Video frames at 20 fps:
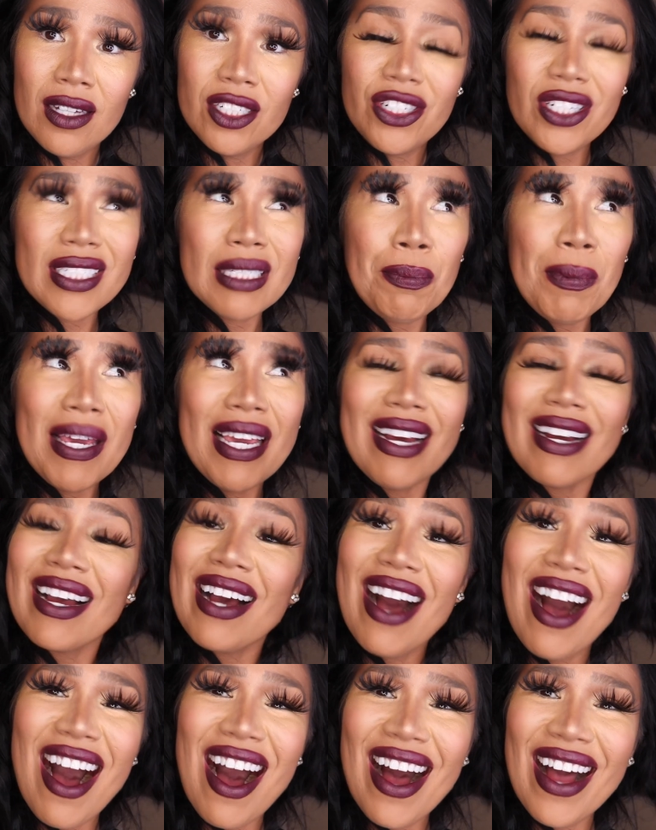Just be a
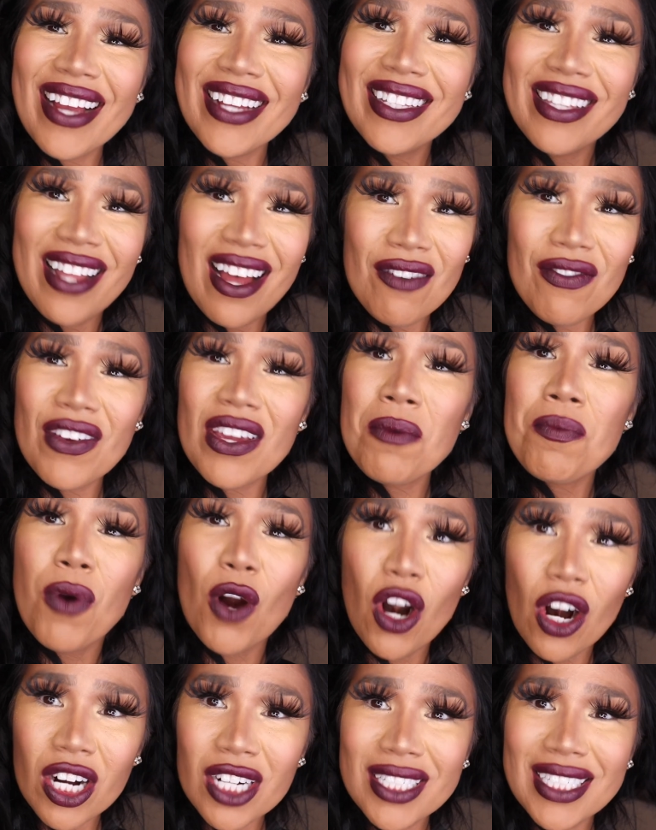kind, loving
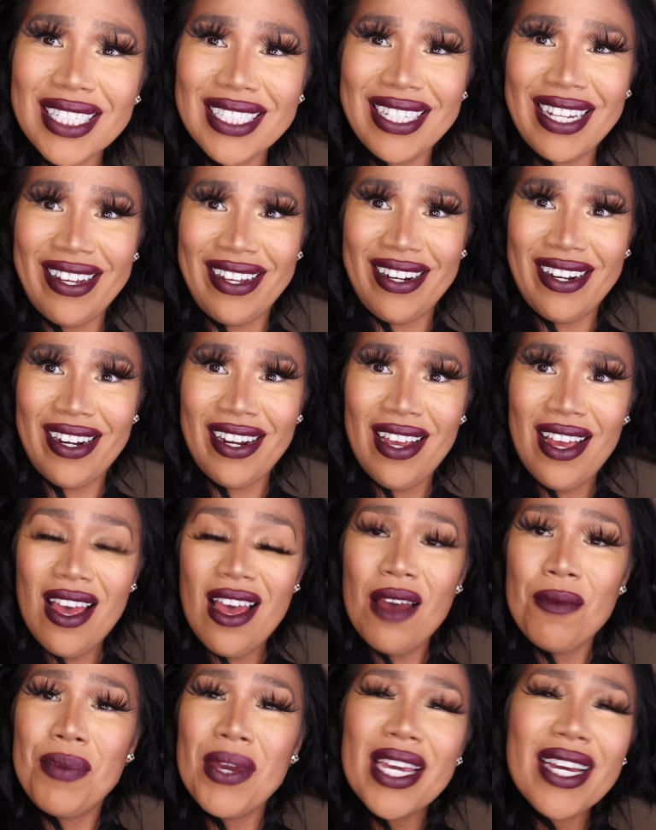person.
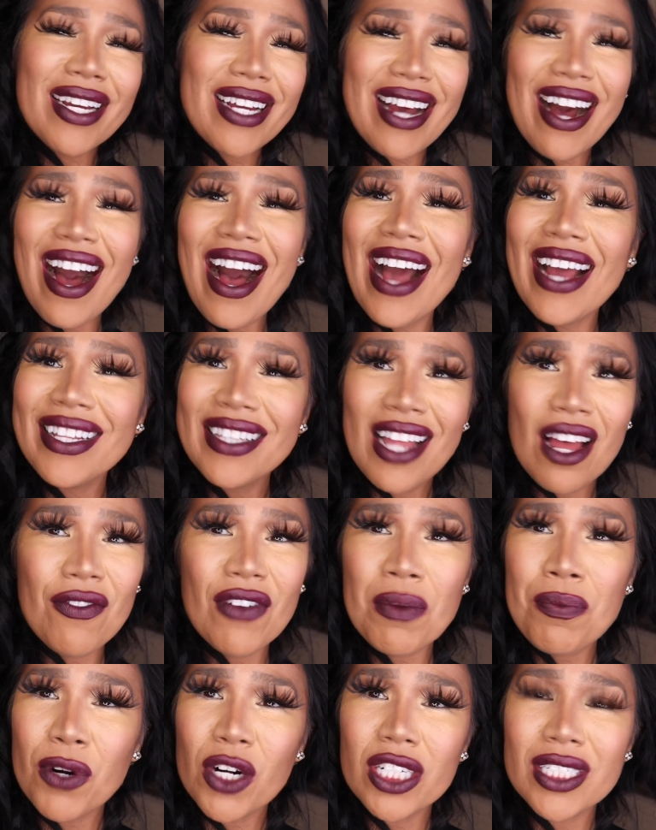Be a kind,
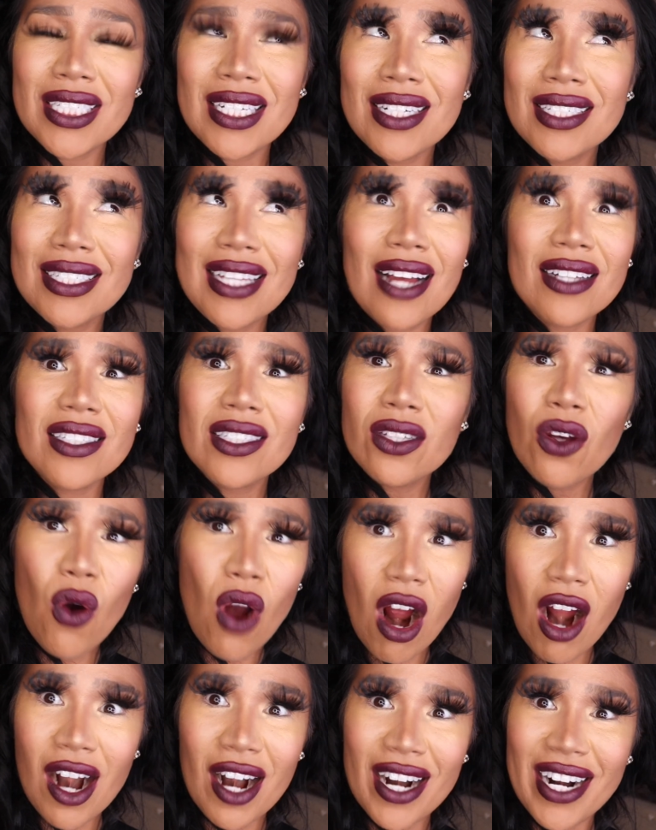loving person. Is that so
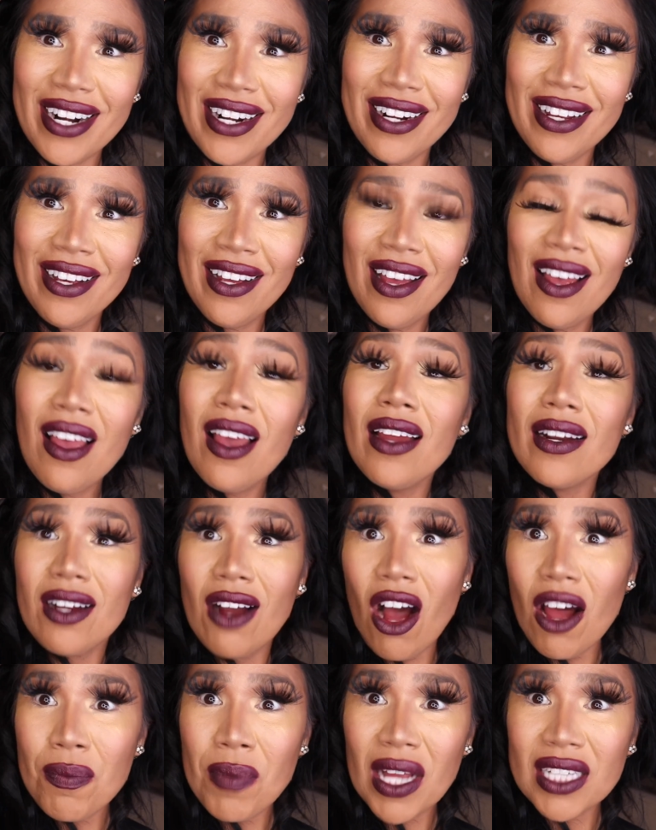hard? And
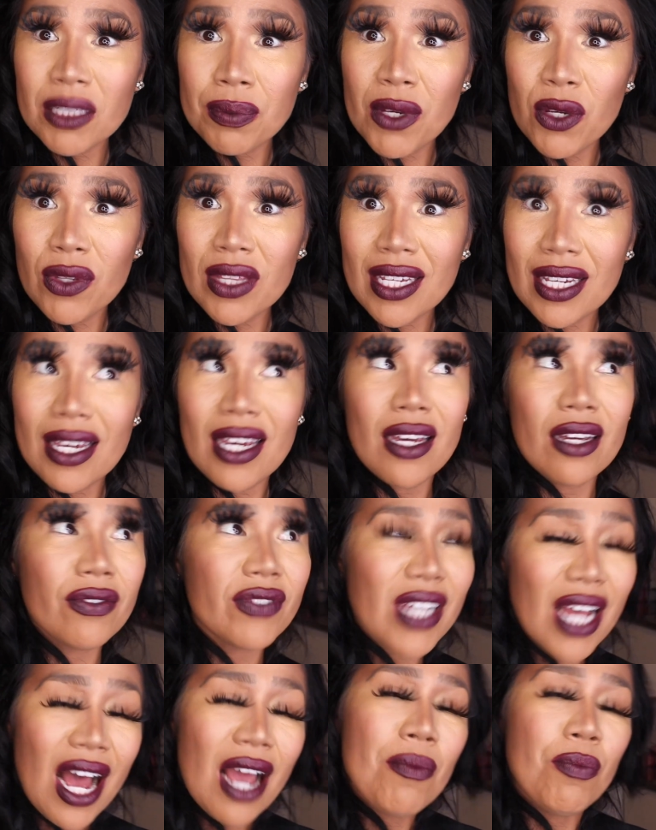God bless me with a
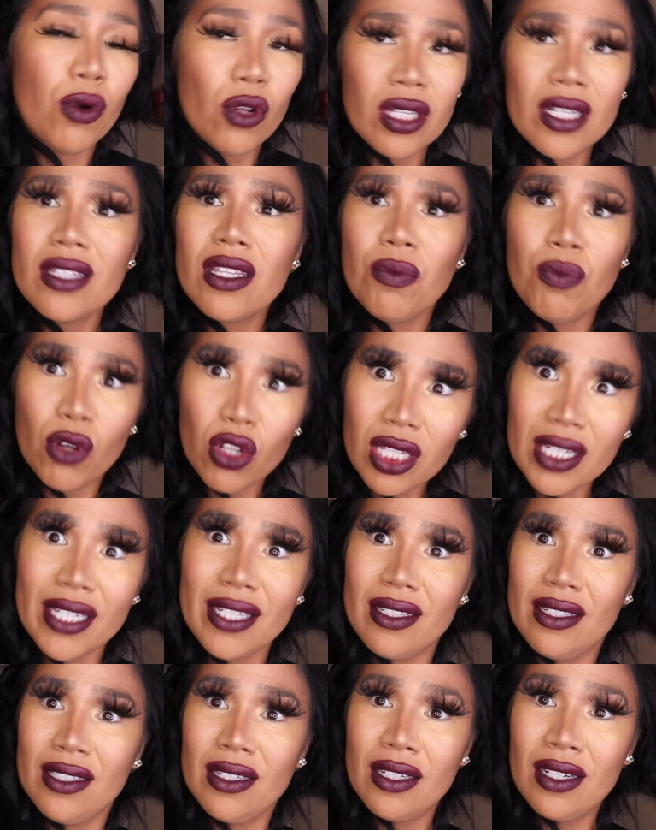gift. I bully the
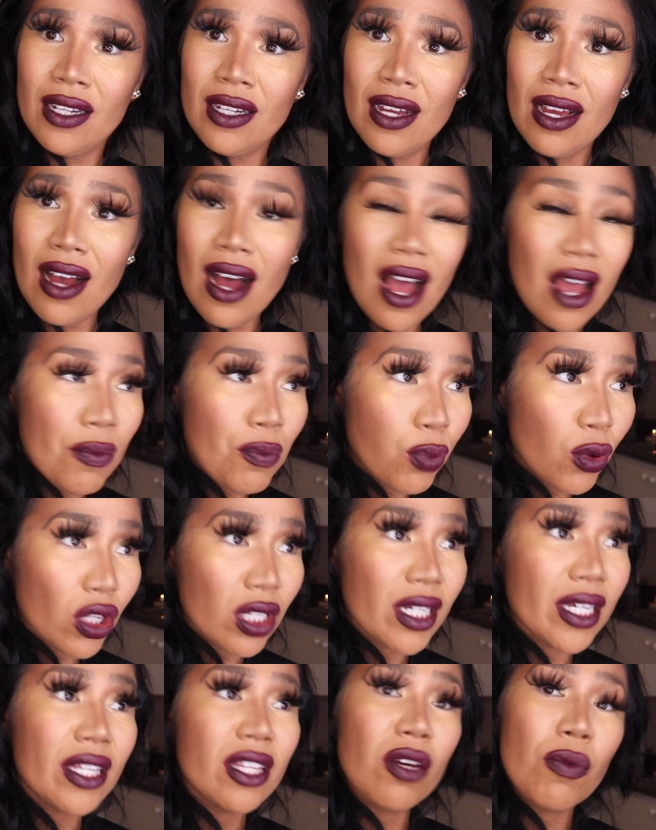bully. I
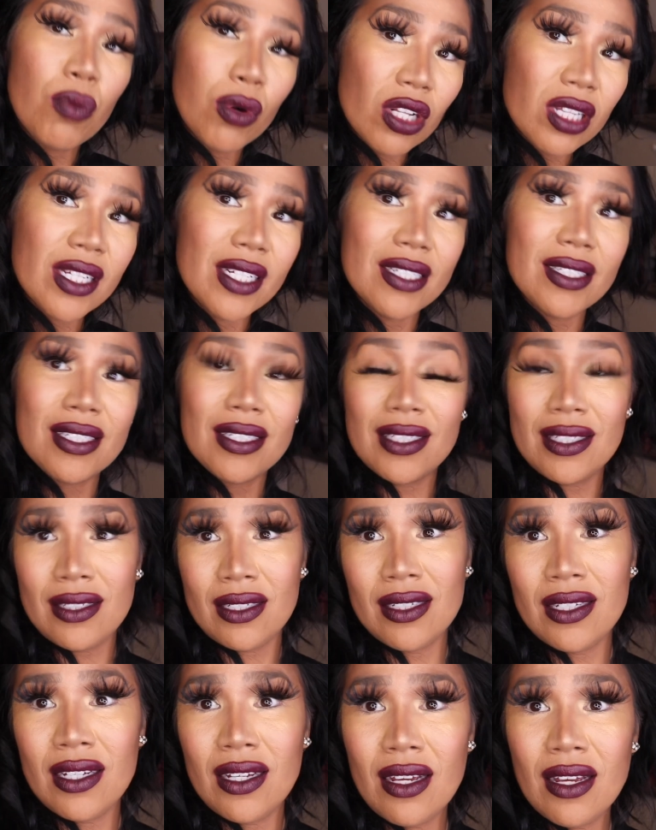bully the
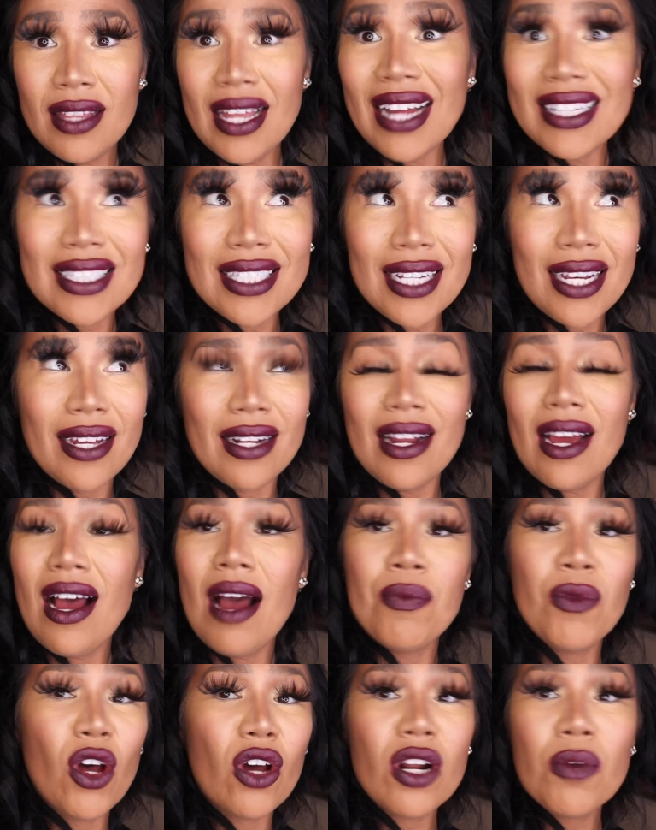bullies. That's it.
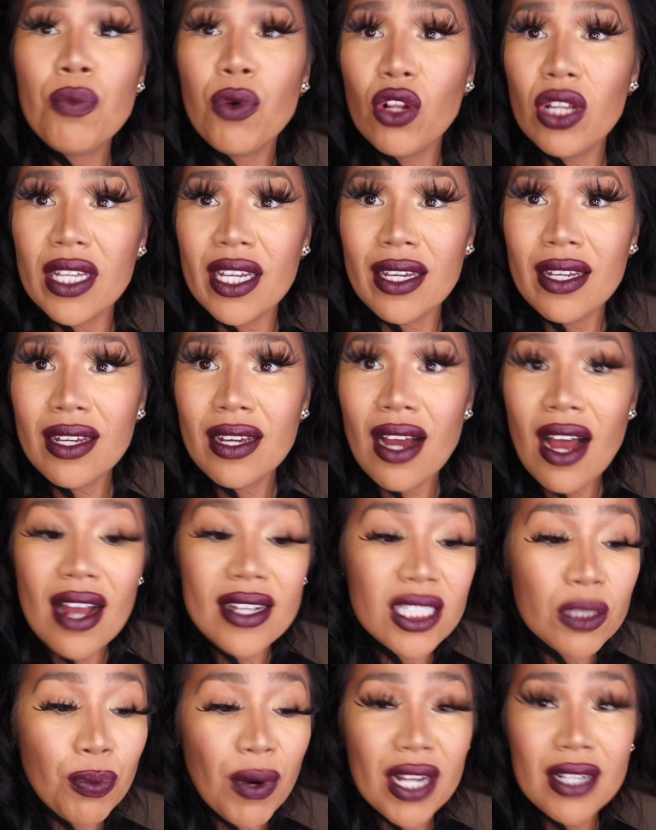I'm not a bully. I
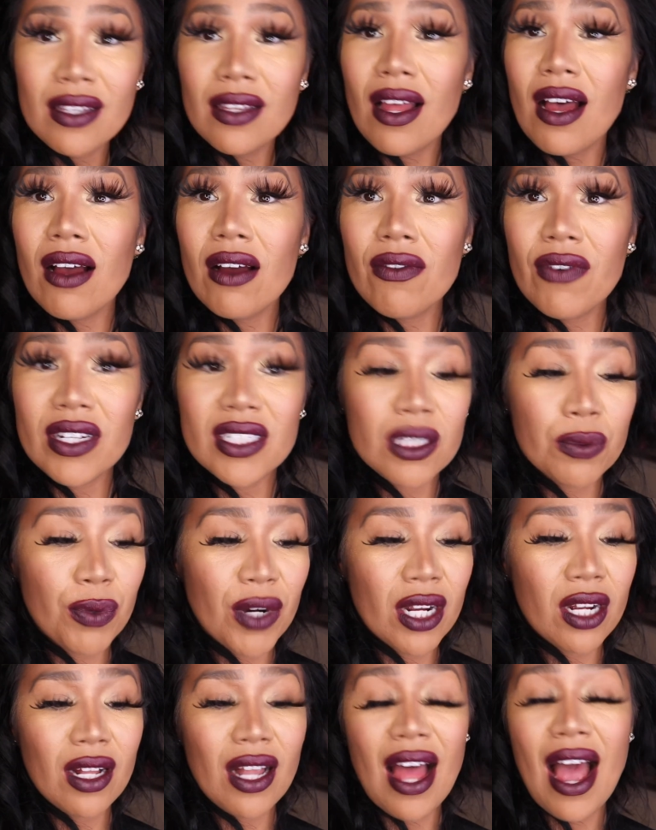spread love. I
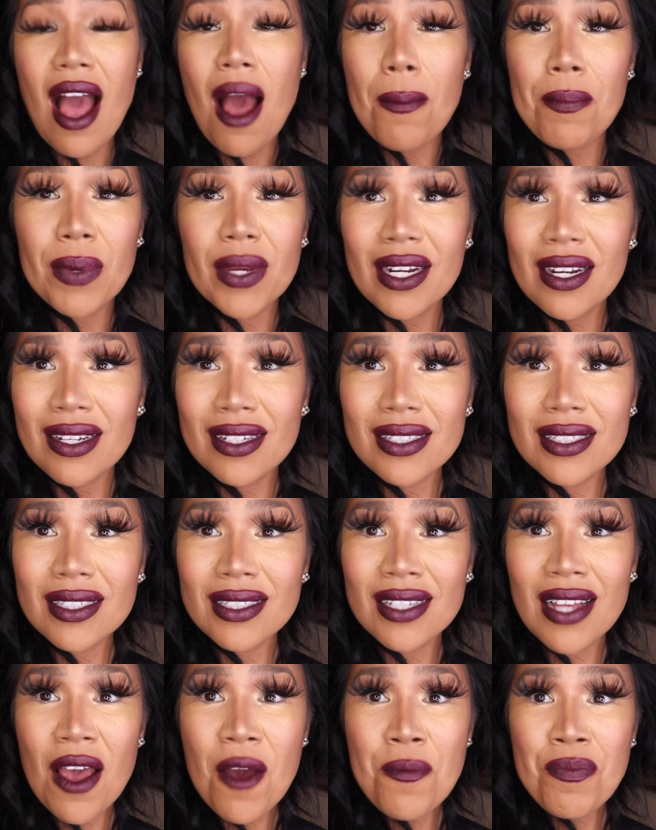sprinkle
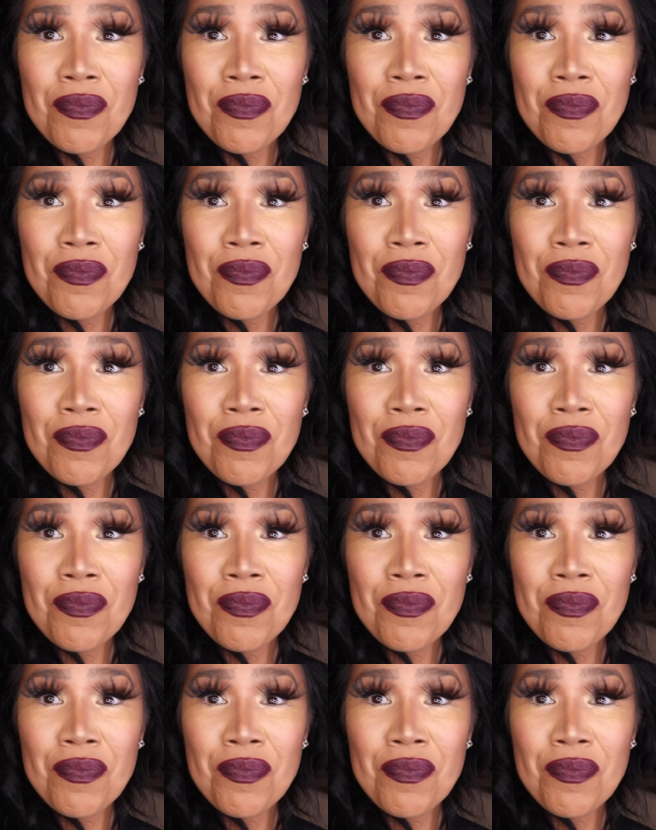happiness.